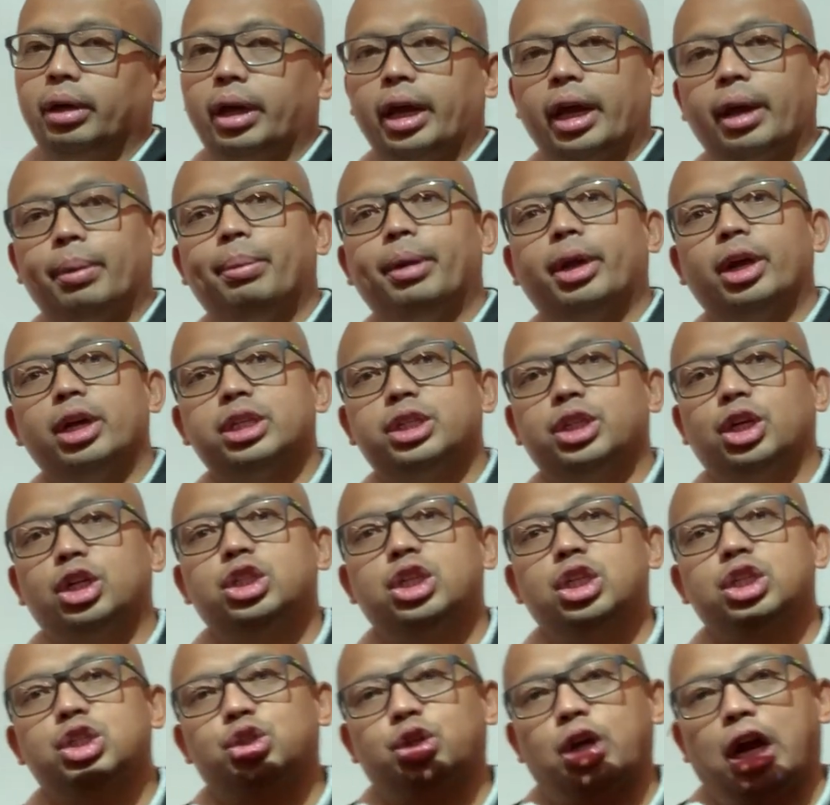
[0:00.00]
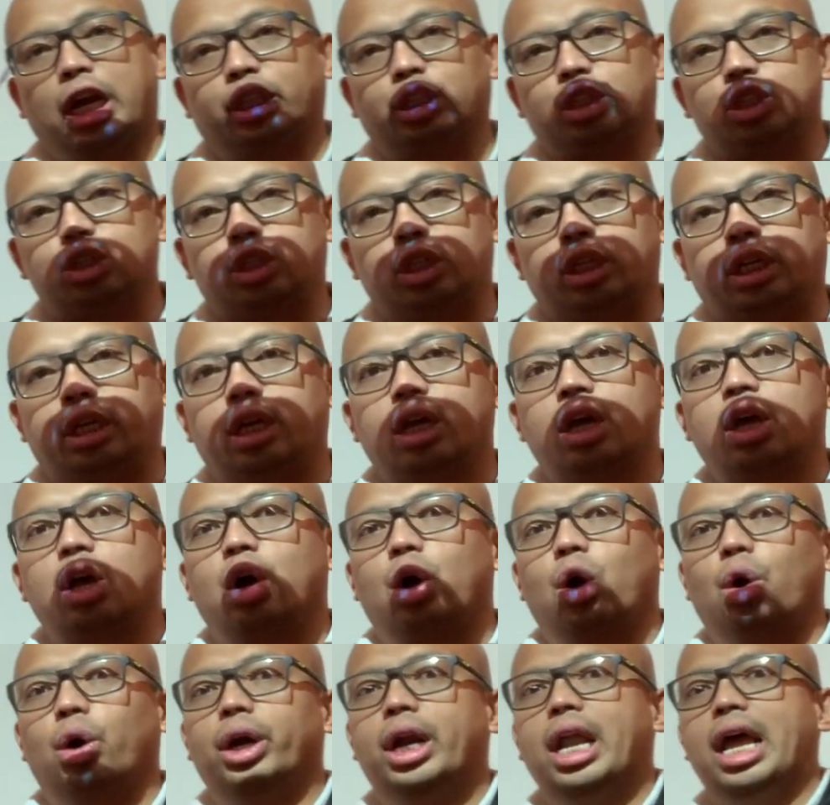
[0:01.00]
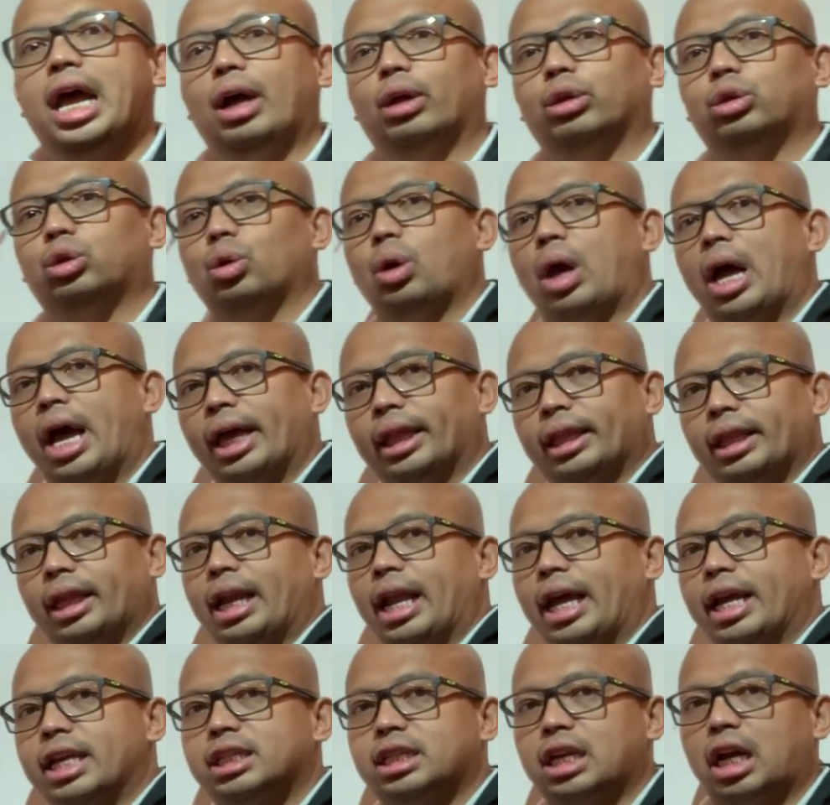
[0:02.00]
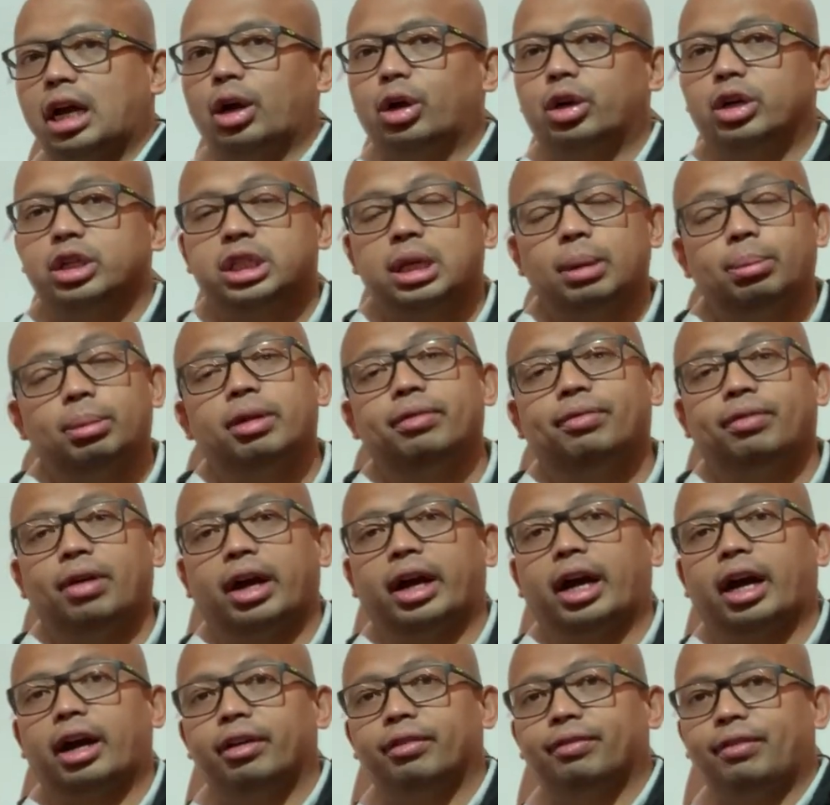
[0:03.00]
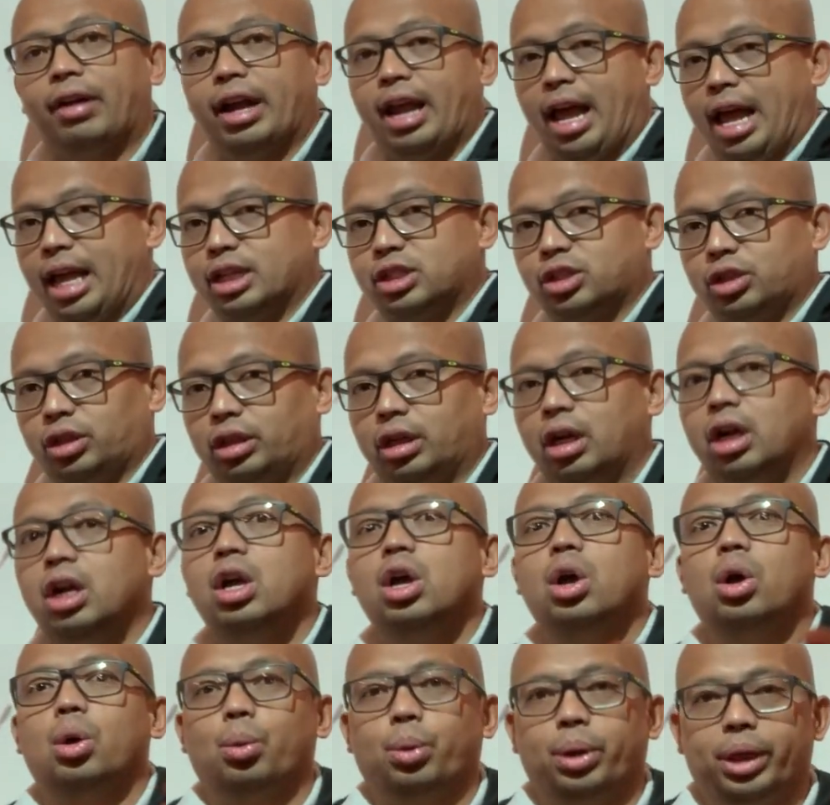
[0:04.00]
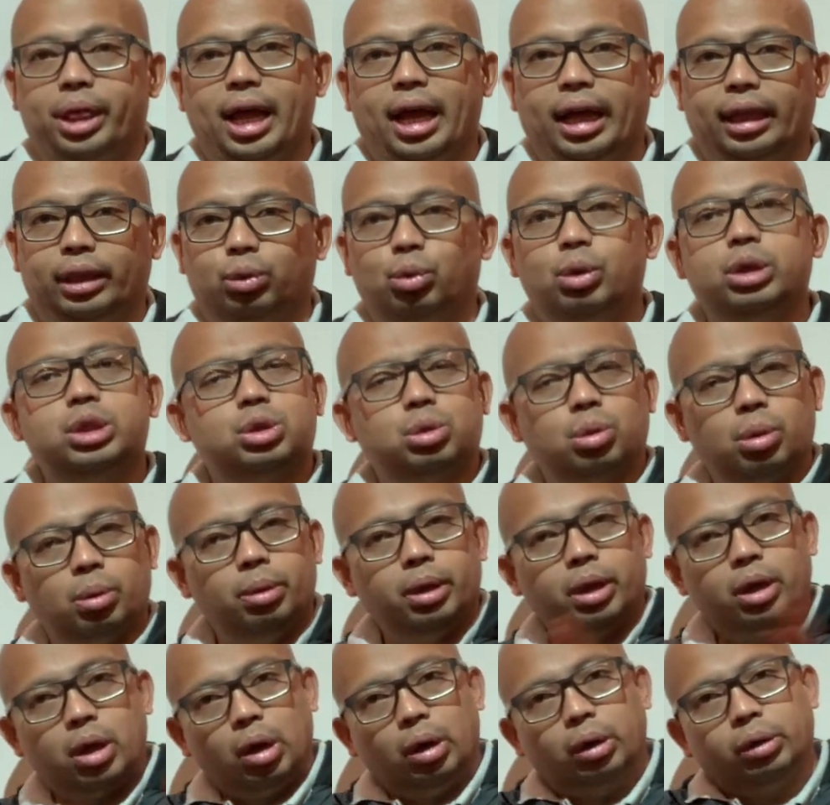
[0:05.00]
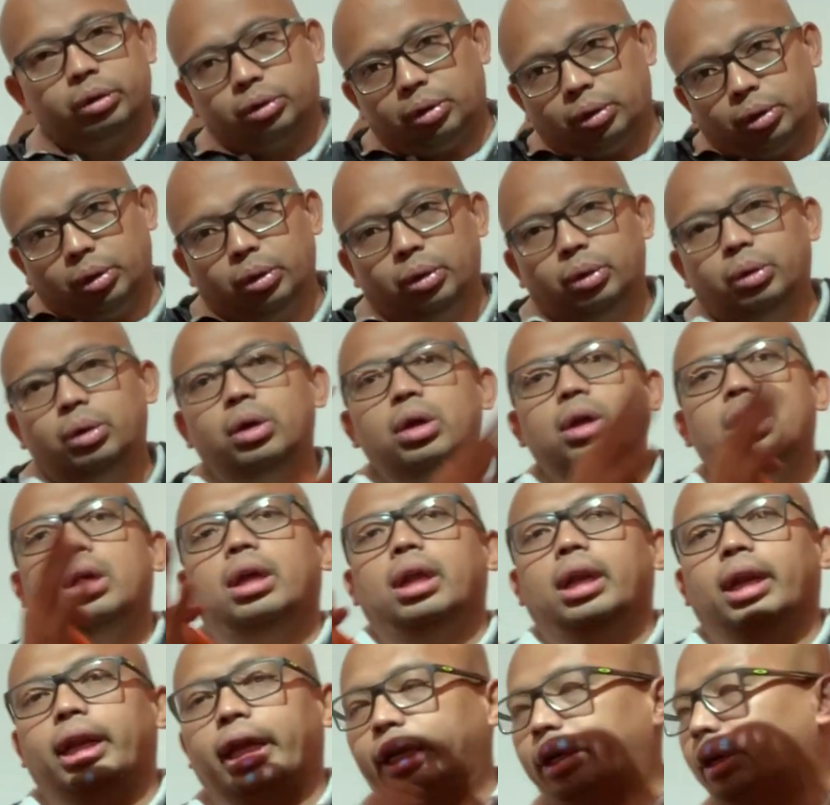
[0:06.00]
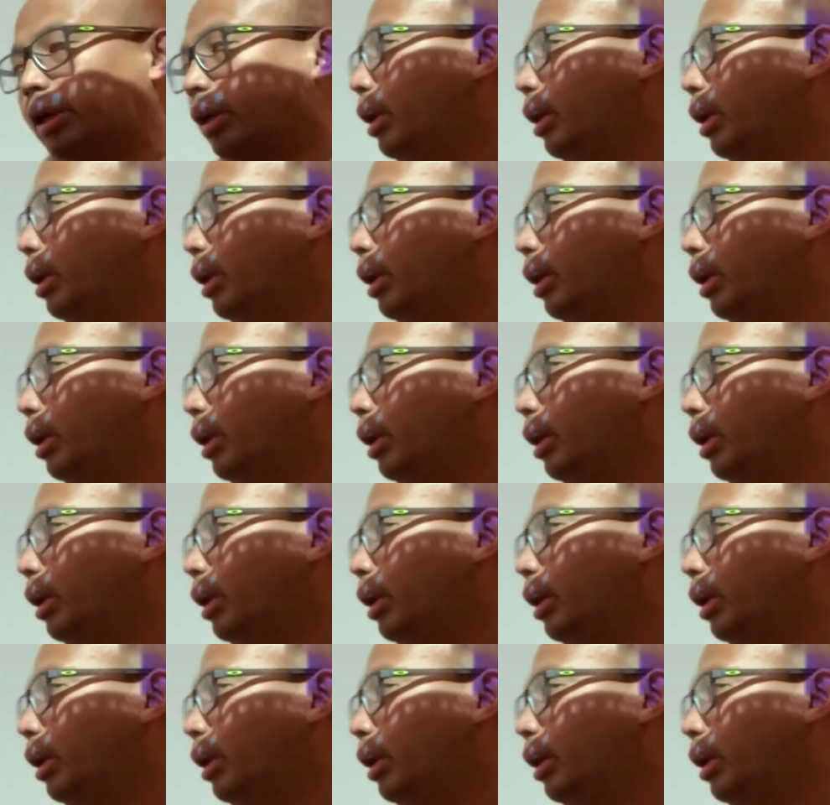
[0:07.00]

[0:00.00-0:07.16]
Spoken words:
Okay? Because there's a strategy on how to analyze or simplify our final answer with that, which we will go through later